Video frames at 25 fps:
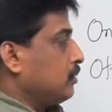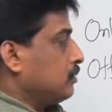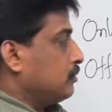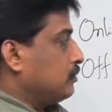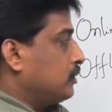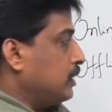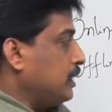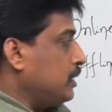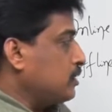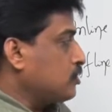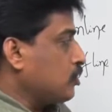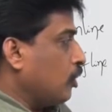
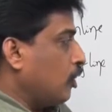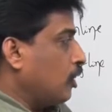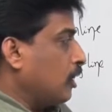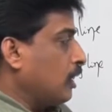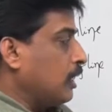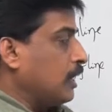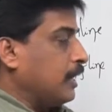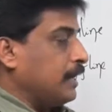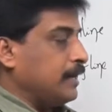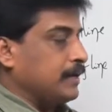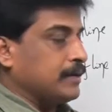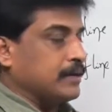These
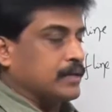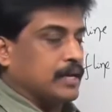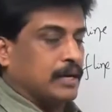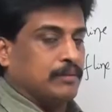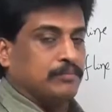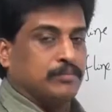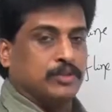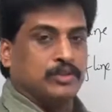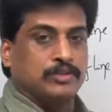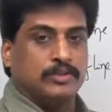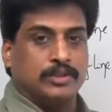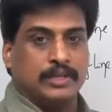online
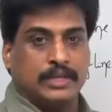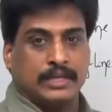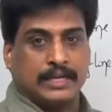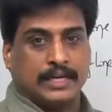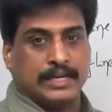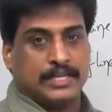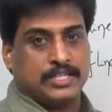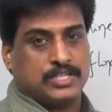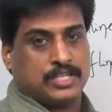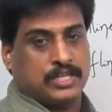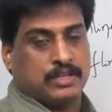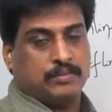
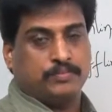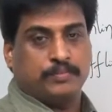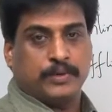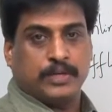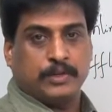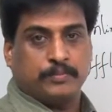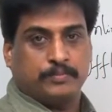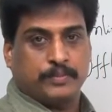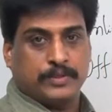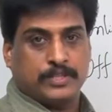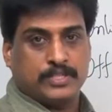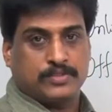communication
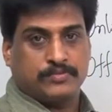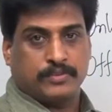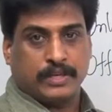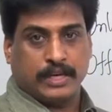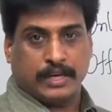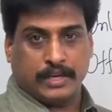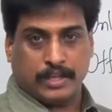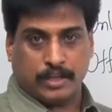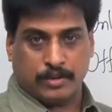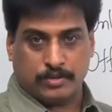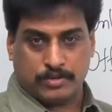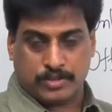purpose we
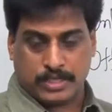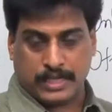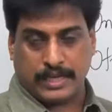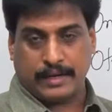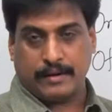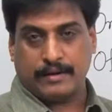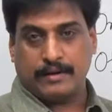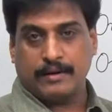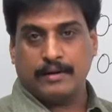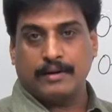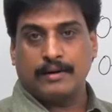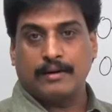are
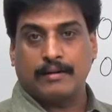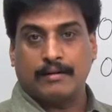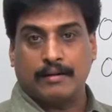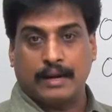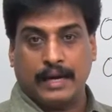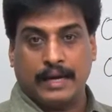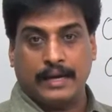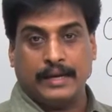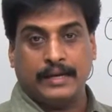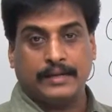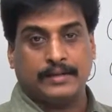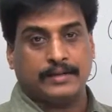using
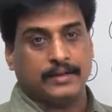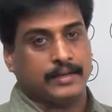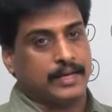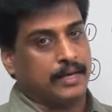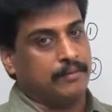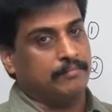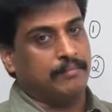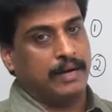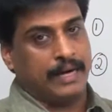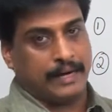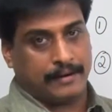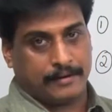write
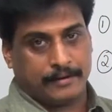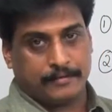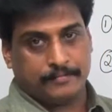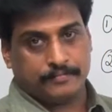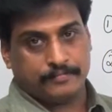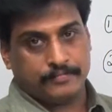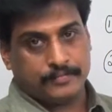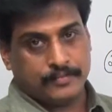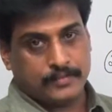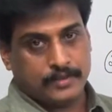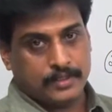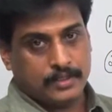command.
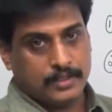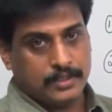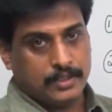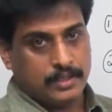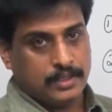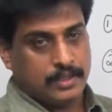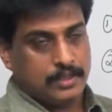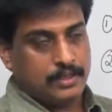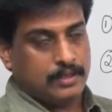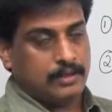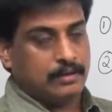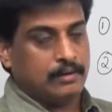
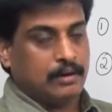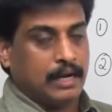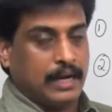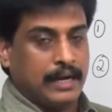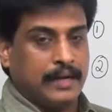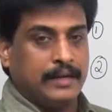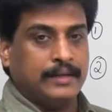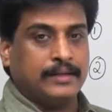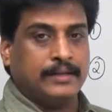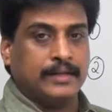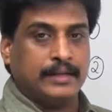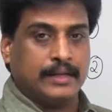
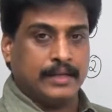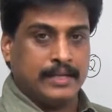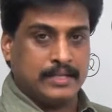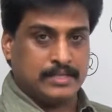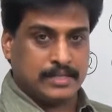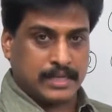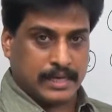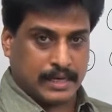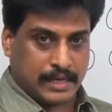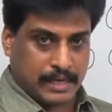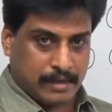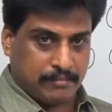Write
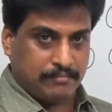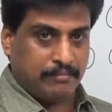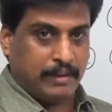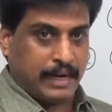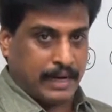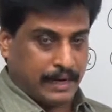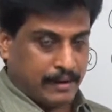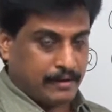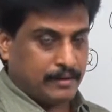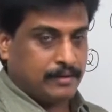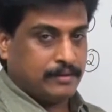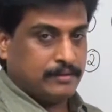is a
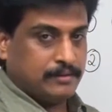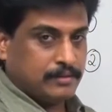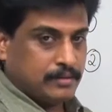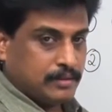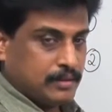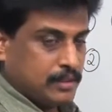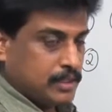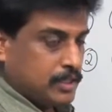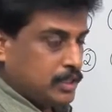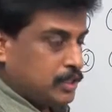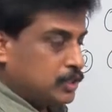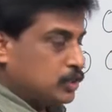command
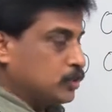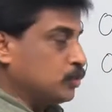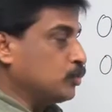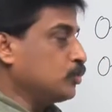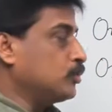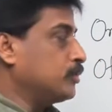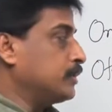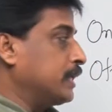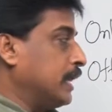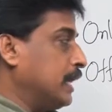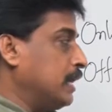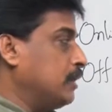
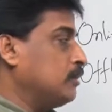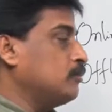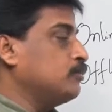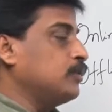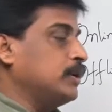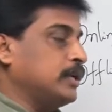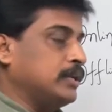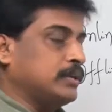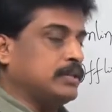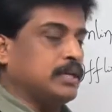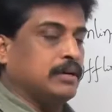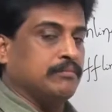to
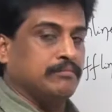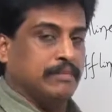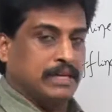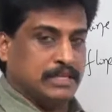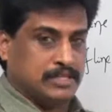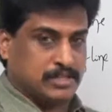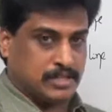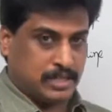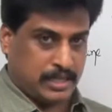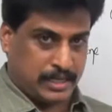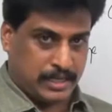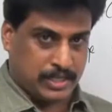deliver the
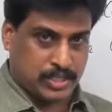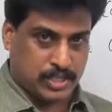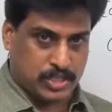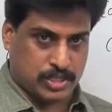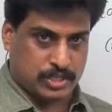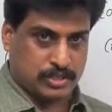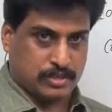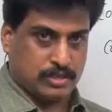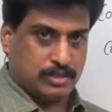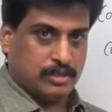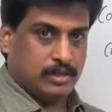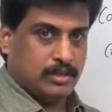
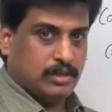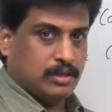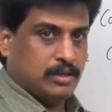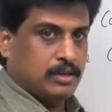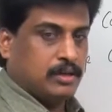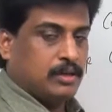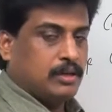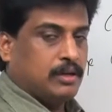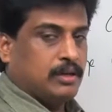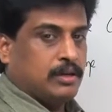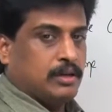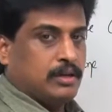message,
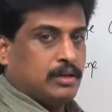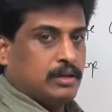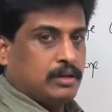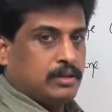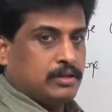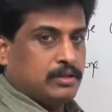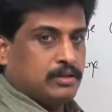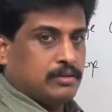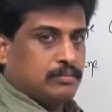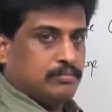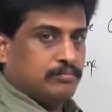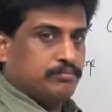
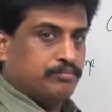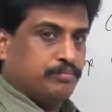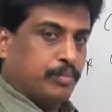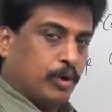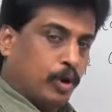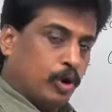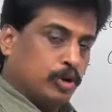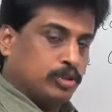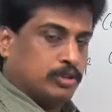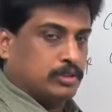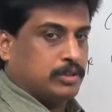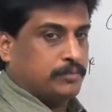
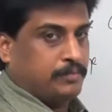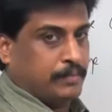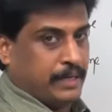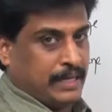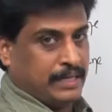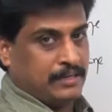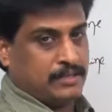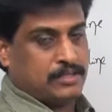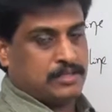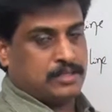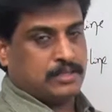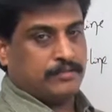both
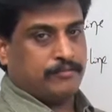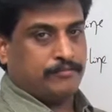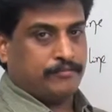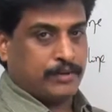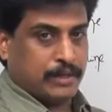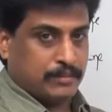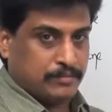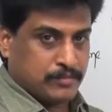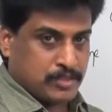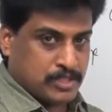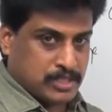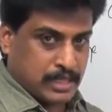means
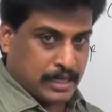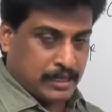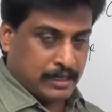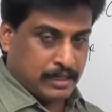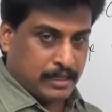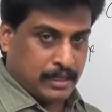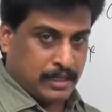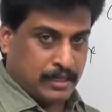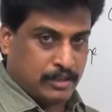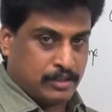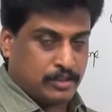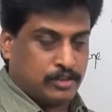from
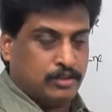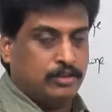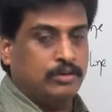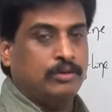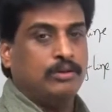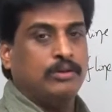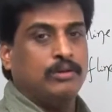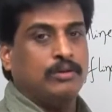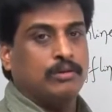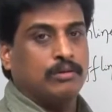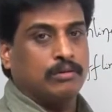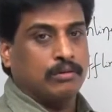sender
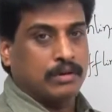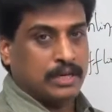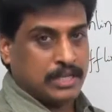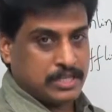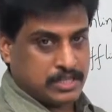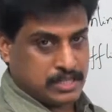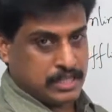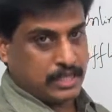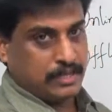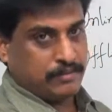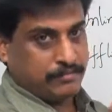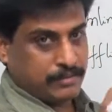to
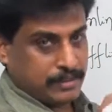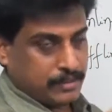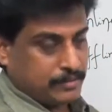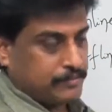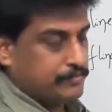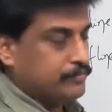receiver.